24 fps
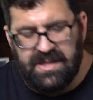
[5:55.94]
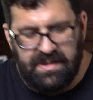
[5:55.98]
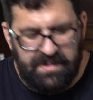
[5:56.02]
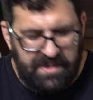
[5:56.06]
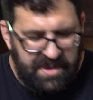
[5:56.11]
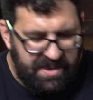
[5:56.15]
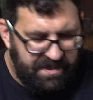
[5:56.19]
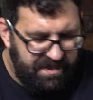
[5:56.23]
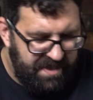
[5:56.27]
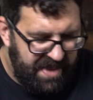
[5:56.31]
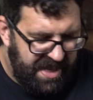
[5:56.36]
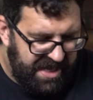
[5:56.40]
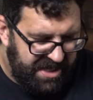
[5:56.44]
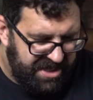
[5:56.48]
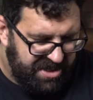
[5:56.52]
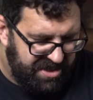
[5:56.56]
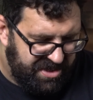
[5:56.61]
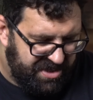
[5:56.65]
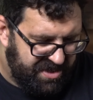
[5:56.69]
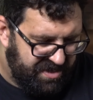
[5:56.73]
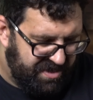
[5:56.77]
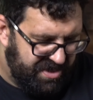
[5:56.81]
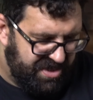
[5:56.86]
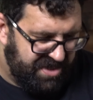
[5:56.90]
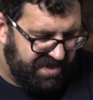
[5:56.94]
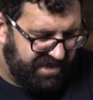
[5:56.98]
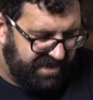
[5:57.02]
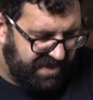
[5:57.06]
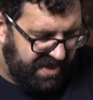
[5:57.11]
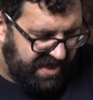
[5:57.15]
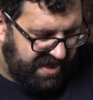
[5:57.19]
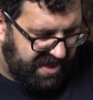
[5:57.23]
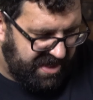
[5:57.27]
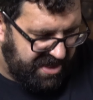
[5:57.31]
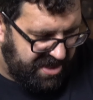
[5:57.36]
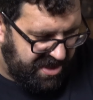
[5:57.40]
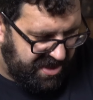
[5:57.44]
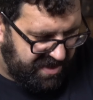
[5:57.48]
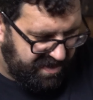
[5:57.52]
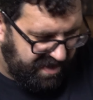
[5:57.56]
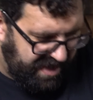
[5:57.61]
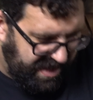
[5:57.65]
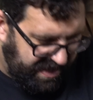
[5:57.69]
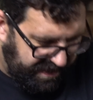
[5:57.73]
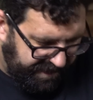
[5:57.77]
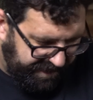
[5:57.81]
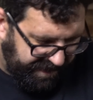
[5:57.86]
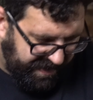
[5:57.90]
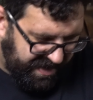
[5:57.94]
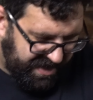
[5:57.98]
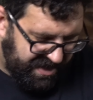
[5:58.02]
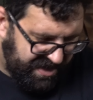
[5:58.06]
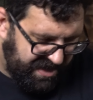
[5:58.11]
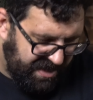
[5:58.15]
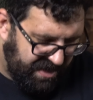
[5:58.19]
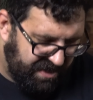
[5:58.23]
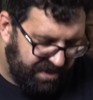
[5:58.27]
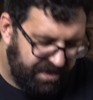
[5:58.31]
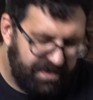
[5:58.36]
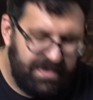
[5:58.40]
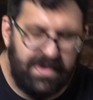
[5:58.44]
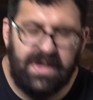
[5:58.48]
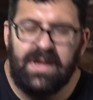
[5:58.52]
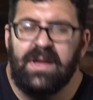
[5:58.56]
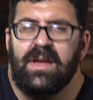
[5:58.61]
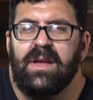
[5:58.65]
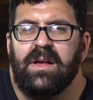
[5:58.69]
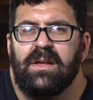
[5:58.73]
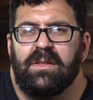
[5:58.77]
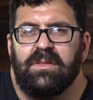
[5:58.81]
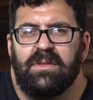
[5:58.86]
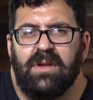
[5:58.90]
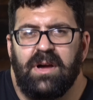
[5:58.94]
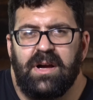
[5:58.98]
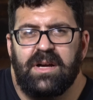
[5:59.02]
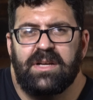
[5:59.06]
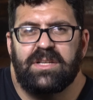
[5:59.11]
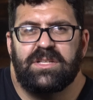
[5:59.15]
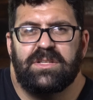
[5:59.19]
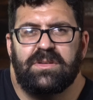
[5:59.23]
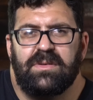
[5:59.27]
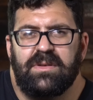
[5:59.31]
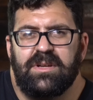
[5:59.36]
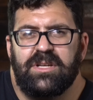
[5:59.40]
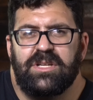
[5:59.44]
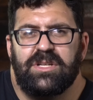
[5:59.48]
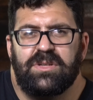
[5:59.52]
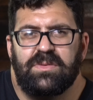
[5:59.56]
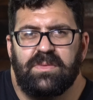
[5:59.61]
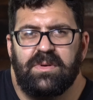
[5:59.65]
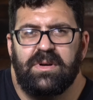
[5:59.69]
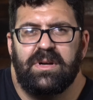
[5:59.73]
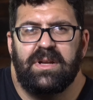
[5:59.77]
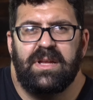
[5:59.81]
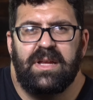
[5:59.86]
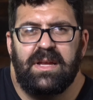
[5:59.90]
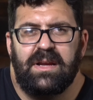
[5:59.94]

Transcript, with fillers: can be a major source of leakage as well. So, long story short